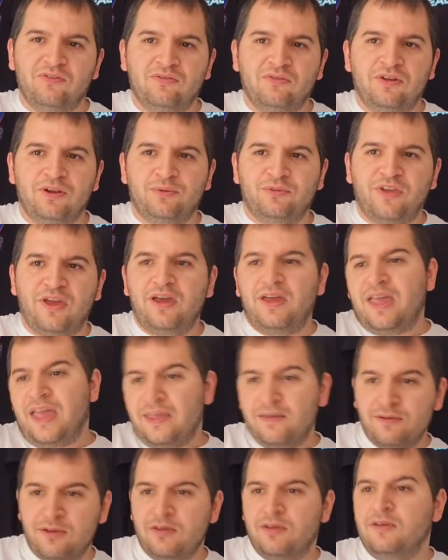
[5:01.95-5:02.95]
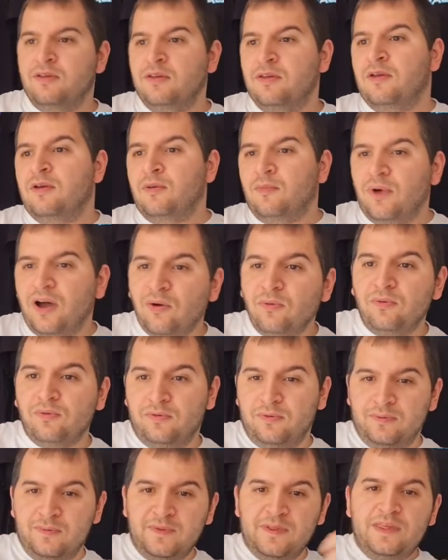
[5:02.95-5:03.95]
He was like, hey, well,
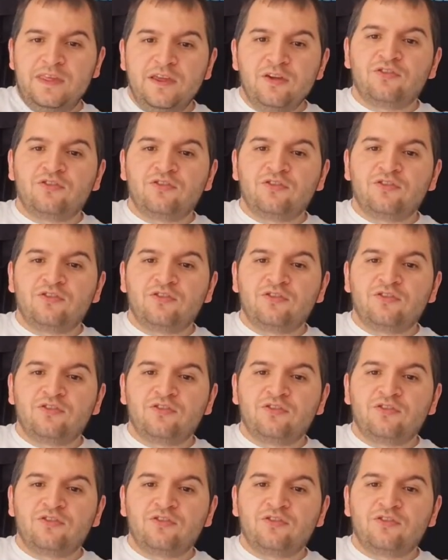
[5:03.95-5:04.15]
here's